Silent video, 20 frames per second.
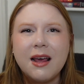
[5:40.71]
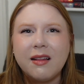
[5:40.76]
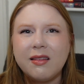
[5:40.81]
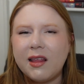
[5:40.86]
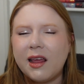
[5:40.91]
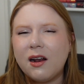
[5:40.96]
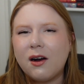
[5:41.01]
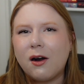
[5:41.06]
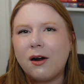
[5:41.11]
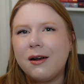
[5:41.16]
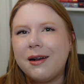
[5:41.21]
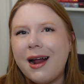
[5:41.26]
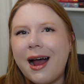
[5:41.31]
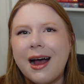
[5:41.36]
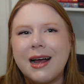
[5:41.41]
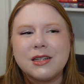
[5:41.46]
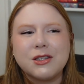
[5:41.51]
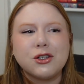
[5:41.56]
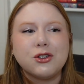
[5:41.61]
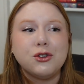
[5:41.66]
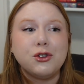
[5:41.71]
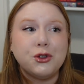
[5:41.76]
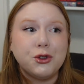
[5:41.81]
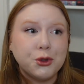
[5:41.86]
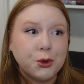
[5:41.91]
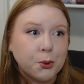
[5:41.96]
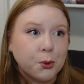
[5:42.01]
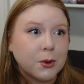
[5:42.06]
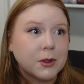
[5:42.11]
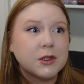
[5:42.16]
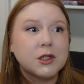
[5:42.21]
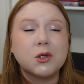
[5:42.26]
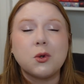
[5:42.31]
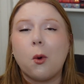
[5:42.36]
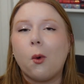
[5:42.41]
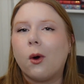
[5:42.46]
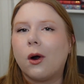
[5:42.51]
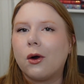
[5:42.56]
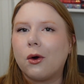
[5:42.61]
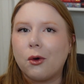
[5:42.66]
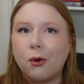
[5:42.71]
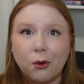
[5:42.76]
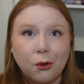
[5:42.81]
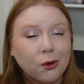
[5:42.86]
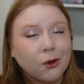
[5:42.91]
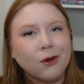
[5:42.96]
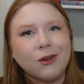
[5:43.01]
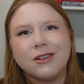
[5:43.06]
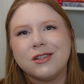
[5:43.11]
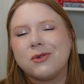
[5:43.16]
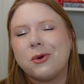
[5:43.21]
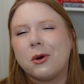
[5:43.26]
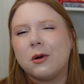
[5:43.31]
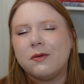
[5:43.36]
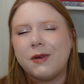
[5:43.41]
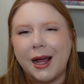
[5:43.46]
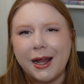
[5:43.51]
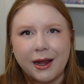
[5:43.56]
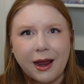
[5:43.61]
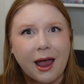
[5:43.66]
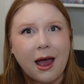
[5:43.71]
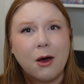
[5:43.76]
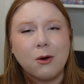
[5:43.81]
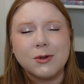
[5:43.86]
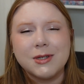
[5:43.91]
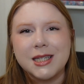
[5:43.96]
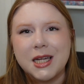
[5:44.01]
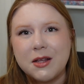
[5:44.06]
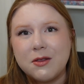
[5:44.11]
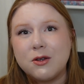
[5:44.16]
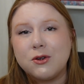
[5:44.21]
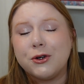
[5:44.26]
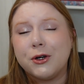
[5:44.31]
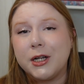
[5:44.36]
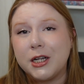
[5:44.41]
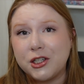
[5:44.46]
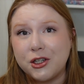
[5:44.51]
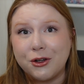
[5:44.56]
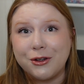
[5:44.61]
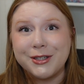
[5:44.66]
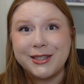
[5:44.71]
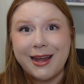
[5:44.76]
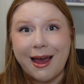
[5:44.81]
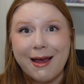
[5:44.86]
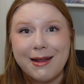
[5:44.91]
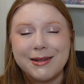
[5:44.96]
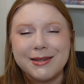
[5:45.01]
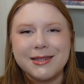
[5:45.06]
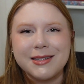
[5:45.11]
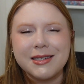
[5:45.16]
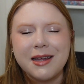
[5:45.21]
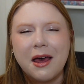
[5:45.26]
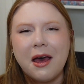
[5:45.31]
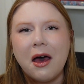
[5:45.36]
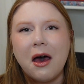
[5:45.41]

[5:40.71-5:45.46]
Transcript: they are not dukes or earls or viscounts in the traditional sense